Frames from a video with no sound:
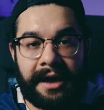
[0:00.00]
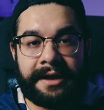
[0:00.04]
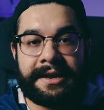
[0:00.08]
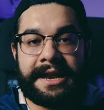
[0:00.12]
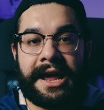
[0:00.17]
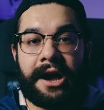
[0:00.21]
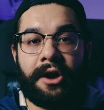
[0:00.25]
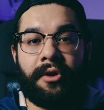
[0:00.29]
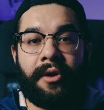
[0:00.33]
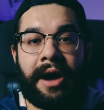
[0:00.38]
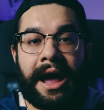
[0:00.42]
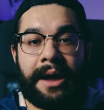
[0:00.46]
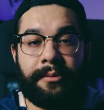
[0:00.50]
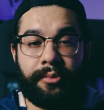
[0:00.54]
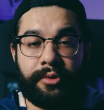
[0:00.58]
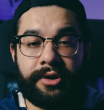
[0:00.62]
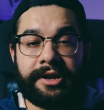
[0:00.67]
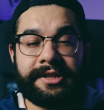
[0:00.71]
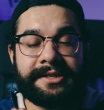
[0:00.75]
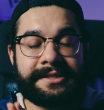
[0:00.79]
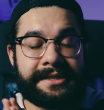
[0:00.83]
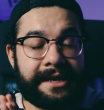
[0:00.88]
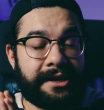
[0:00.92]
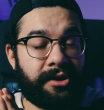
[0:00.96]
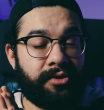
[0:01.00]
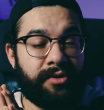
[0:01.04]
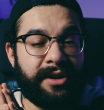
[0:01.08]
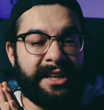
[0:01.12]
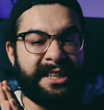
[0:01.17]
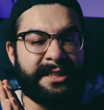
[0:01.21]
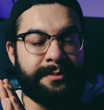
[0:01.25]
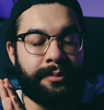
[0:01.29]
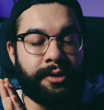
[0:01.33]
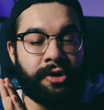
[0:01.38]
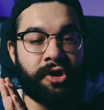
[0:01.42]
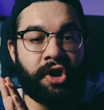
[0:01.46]
Now, I wouldn't say you need
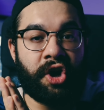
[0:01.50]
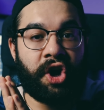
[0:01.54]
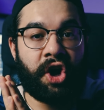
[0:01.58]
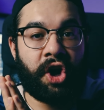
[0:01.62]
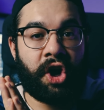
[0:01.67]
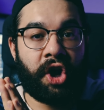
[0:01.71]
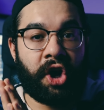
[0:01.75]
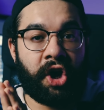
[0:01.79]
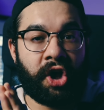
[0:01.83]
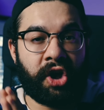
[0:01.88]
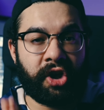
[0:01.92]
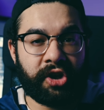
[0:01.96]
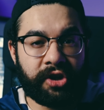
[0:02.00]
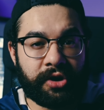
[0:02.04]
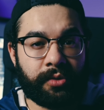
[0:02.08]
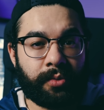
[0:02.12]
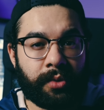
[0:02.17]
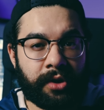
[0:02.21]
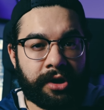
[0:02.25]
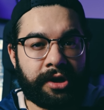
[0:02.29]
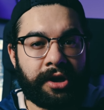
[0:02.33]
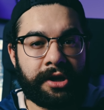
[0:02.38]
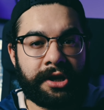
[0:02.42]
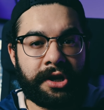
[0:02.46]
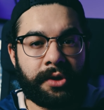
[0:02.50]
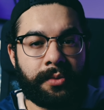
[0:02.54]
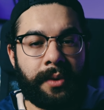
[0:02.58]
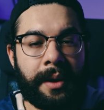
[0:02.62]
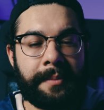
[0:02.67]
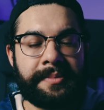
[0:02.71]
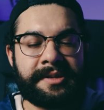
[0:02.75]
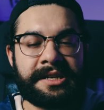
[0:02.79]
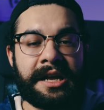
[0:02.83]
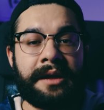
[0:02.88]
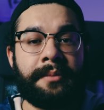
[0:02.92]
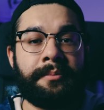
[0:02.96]
to put all your work on your
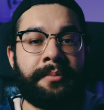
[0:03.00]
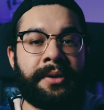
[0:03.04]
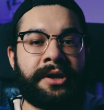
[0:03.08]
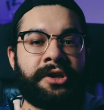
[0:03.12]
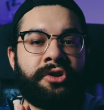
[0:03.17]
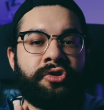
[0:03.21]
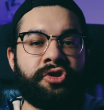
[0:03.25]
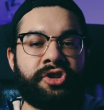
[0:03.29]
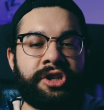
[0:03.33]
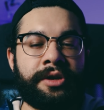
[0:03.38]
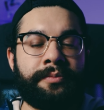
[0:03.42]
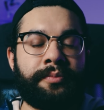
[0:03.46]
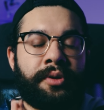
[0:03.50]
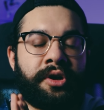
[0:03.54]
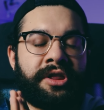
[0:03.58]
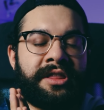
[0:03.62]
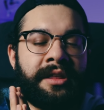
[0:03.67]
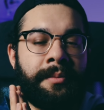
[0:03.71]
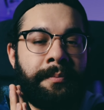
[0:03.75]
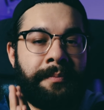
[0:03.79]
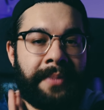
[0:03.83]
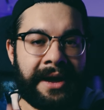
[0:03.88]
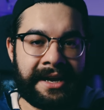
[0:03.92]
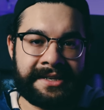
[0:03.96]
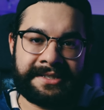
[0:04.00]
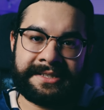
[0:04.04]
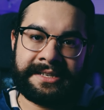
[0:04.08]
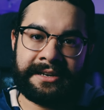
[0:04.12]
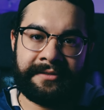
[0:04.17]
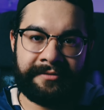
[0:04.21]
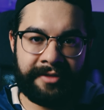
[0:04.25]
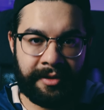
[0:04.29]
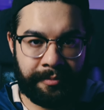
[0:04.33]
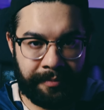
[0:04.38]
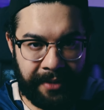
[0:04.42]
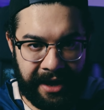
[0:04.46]
website, but you should put the best
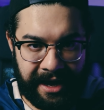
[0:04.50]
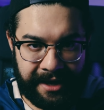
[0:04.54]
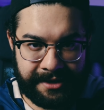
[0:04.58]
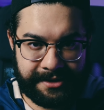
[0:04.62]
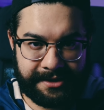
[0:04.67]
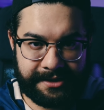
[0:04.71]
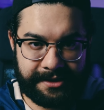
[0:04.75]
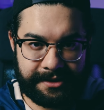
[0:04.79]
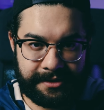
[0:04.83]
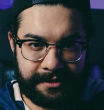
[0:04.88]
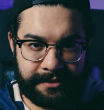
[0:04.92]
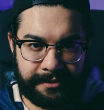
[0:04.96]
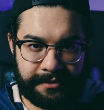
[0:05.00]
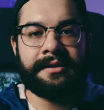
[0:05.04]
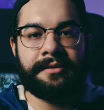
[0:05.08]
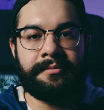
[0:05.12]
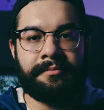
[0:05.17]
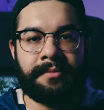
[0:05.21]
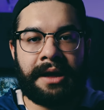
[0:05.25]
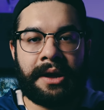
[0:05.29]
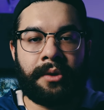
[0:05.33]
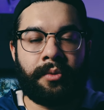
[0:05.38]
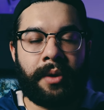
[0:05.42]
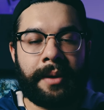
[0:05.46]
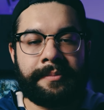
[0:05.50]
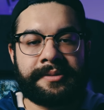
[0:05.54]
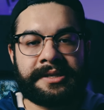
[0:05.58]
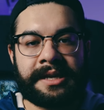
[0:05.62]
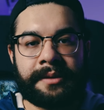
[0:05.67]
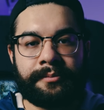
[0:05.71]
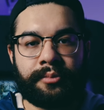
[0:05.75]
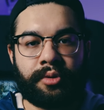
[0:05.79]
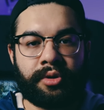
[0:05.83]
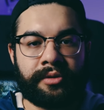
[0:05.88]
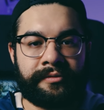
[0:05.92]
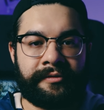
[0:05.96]
of the best. My
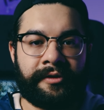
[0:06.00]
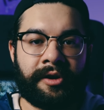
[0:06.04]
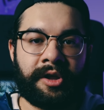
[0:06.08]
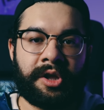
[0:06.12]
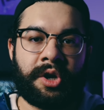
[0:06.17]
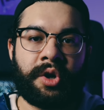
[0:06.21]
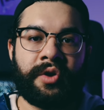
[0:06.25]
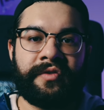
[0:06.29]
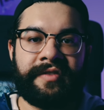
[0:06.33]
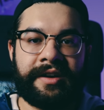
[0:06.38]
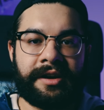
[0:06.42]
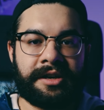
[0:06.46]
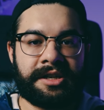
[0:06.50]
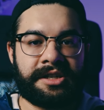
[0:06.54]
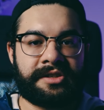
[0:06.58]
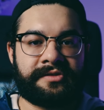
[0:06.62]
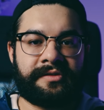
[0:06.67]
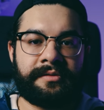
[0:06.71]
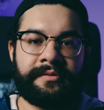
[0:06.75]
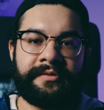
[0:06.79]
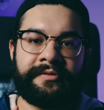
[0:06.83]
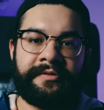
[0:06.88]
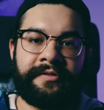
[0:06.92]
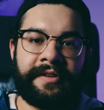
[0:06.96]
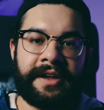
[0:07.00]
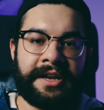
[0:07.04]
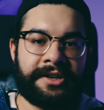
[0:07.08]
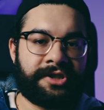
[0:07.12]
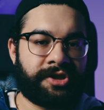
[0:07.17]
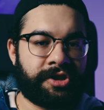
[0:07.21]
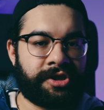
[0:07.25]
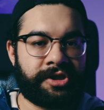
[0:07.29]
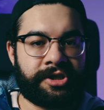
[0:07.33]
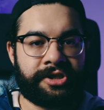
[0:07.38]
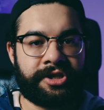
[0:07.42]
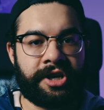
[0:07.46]
website portfolio varies from
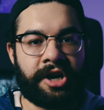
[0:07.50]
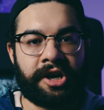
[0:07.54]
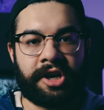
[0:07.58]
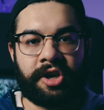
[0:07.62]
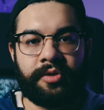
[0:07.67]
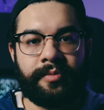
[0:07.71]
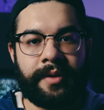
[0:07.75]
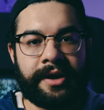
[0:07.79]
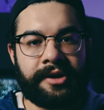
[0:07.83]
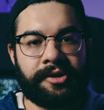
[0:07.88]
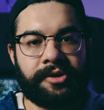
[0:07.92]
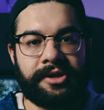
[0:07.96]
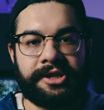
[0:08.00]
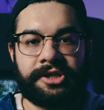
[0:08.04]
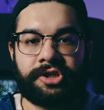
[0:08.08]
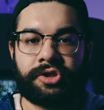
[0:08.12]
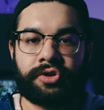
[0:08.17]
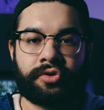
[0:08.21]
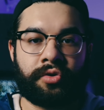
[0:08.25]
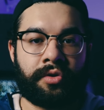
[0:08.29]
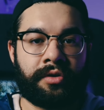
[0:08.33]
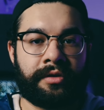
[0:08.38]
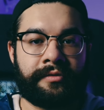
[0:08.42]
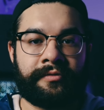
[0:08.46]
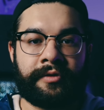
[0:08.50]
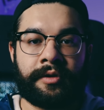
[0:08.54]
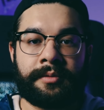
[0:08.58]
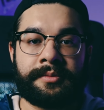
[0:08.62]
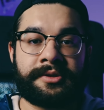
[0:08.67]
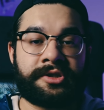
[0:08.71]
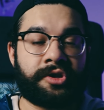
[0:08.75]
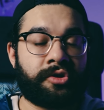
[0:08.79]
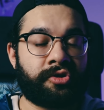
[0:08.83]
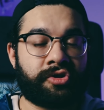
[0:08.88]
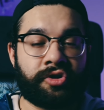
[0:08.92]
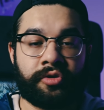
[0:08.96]
features, documentaries, short form
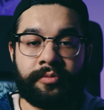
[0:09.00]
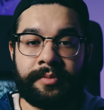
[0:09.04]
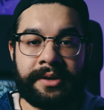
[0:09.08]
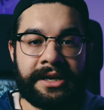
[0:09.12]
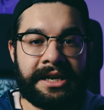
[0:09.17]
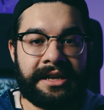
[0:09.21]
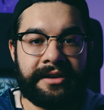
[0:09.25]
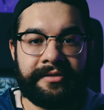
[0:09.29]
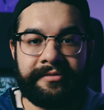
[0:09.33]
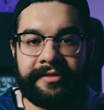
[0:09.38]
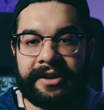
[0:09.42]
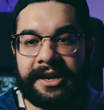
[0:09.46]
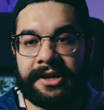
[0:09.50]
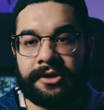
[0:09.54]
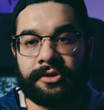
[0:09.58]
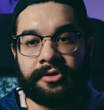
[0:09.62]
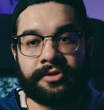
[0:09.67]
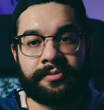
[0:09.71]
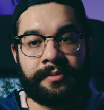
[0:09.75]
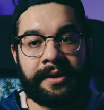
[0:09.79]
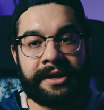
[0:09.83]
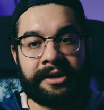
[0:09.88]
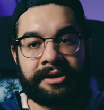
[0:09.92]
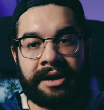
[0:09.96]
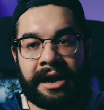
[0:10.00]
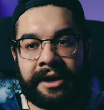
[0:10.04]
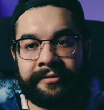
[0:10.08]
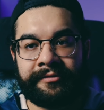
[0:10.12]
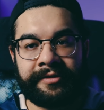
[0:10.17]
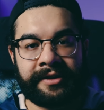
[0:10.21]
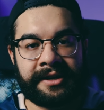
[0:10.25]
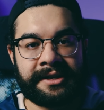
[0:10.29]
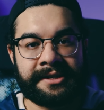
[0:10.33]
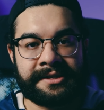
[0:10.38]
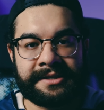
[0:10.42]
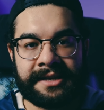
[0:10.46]
social media videos, my
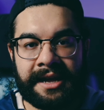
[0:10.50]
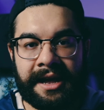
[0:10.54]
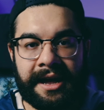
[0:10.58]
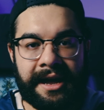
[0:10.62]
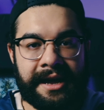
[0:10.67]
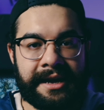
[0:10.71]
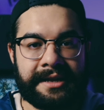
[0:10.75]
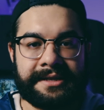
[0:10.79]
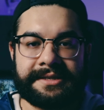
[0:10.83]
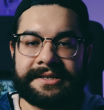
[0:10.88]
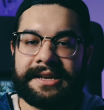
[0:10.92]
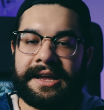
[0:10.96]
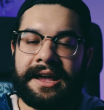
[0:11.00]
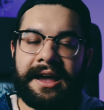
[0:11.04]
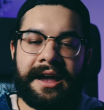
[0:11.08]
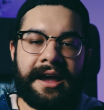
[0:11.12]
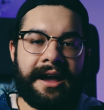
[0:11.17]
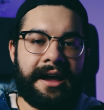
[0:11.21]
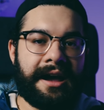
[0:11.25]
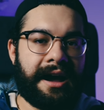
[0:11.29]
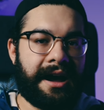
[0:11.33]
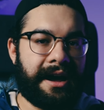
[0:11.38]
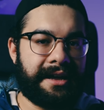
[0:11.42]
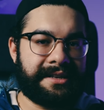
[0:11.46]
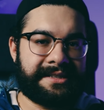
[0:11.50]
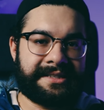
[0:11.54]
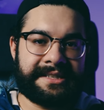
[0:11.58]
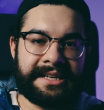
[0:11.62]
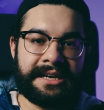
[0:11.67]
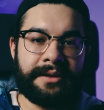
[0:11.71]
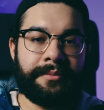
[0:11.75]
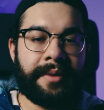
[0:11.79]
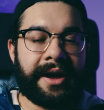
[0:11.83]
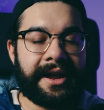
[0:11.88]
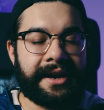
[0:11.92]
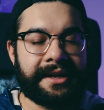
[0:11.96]
graphic designs,
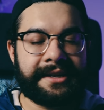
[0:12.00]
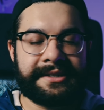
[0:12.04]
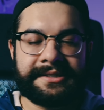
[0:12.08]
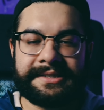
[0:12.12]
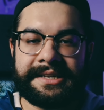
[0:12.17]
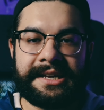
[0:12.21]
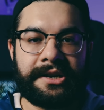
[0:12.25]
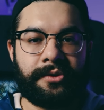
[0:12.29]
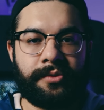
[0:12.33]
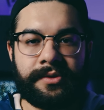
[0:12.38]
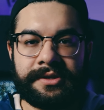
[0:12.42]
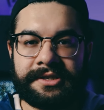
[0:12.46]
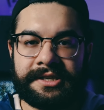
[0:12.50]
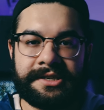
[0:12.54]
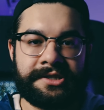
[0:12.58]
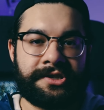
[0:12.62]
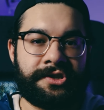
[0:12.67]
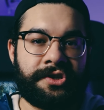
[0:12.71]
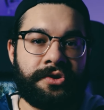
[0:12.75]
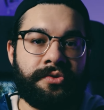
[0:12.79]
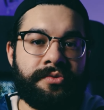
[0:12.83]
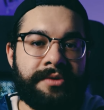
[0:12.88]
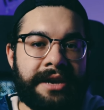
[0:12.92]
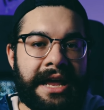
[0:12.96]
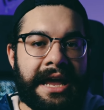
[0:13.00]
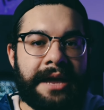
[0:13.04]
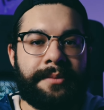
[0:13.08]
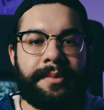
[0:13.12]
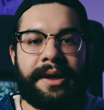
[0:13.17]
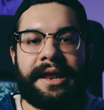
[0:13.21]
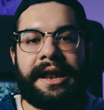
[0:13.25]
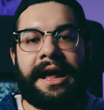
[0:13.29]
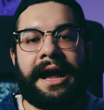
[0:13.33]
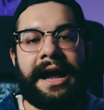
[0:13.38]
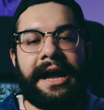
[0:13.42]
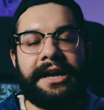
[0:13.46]
cinematic sequences, you name
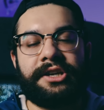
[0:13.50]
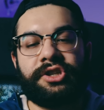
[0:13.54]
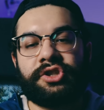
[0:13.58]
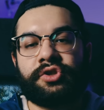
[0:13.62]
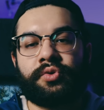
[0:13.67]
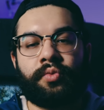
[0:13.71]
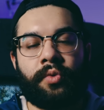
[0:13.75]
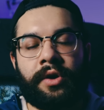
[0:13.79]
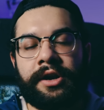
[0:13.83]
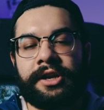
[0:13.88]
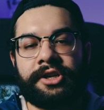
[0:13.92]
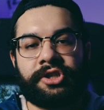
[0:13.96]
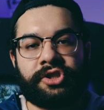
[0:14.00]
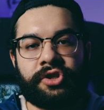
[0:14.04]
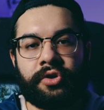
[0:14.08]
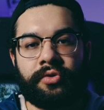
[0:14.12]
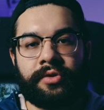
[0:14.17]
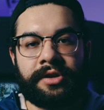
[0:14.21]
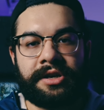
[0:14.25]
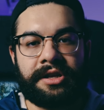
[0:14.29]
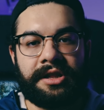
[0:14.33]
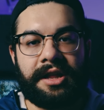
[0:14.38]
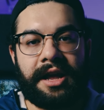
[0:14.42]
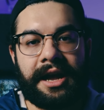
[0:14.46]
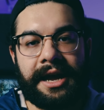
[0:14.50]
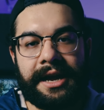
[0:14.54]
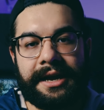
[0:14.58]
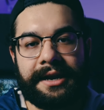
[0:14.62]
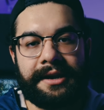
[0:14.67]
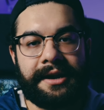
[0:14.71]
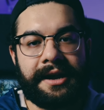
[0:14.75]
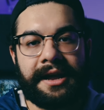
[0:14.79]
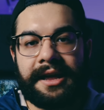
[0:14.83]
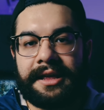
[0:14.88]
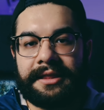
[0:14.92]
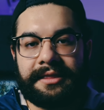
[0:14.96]
it. I just want to show the
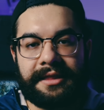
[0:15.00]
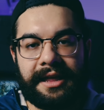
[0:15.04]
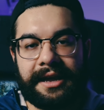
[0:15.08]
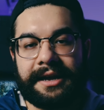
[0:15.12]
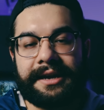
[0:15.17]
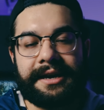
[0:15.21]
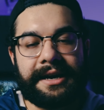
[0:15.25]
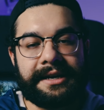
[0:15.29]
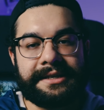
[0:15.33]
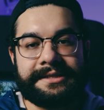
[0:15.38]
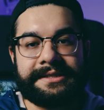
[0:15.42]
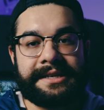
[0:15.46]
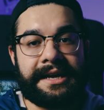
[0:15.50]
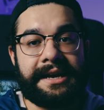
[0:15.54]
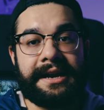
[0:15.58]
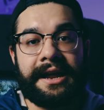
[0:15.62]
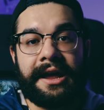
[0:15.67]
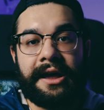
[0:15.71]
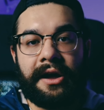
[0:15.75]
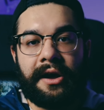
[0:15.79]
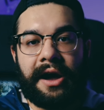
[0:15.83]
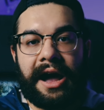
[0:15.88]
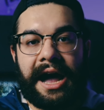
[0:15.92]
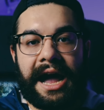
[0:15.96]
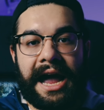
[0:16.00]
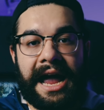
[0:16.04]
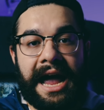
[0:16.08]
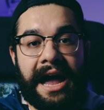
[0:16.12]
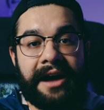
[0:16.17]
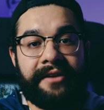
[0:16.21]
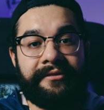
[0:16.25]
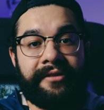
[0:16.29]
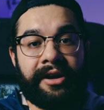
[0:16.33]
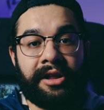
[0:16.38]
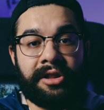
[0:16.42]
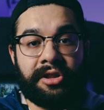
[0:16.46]
client, like I said, I
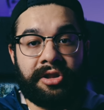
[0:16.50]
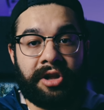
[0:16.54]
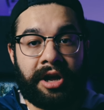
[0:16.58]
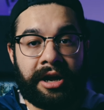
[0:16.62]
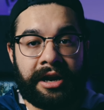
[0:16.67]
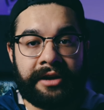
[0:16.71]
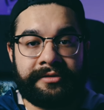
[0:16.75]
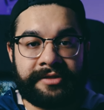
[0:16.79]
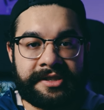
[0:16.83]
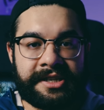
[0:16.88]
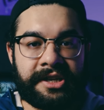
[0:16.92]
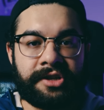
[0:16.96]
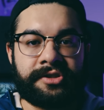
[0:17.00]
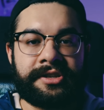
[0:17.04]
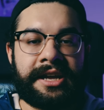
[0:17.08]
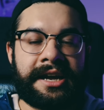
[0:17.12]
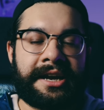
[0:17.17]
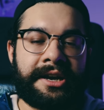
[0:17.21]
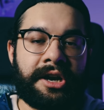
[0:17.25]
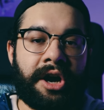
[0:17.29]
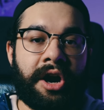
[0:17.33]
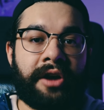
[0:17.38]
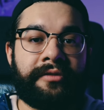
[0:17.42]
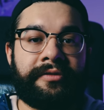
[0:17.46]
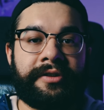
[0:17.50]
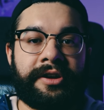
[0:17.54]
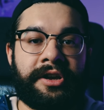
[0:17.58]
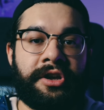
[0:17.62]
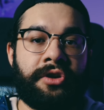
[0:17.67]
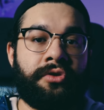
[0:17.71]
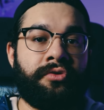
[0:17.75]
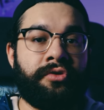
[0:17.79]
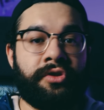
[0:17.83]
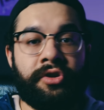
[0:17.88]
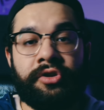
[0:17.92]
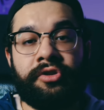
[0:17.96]
have a lot of skills I can offer
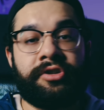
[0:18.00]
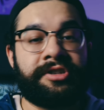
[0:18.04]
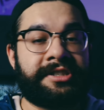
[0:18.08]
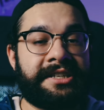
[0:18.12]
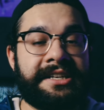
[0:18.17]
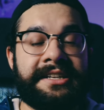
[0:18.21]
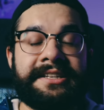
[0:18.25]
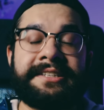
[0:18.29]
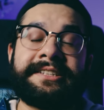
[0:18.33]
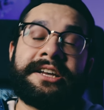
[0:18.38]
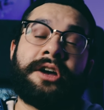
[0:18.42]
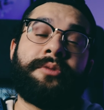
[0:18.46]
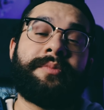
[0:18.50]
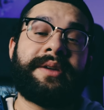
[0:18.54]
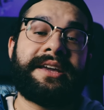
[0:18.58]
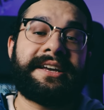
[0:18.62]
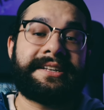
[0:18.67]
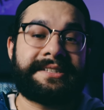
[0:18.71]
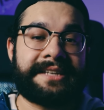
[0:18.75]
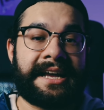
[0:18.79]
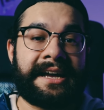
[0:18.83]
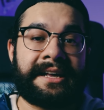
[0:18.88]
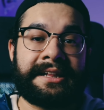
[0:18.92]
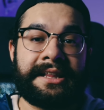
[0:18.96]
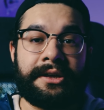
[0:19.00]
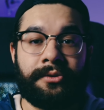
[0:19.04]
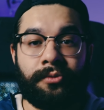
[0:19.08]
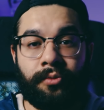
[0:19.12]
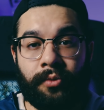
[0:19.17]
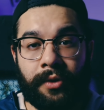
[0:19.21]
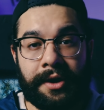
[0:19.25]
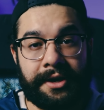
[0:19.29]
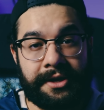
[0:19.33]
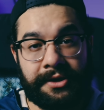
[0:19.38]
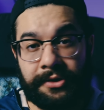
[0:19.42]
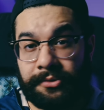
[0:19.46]
you. You just need to tell me exactly
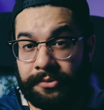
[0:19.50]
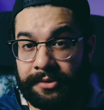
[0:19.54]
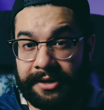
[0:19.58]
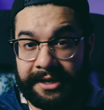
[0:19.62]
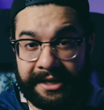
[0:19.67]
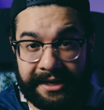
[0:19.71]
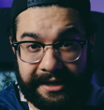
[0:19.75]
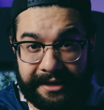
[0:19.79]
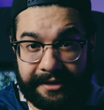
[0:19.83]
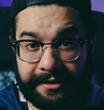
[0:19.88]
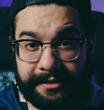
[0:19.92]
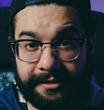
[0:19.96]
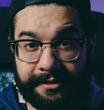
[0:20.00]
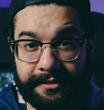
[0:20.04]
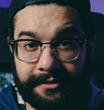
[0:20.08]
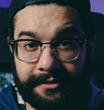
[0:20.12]
what you need.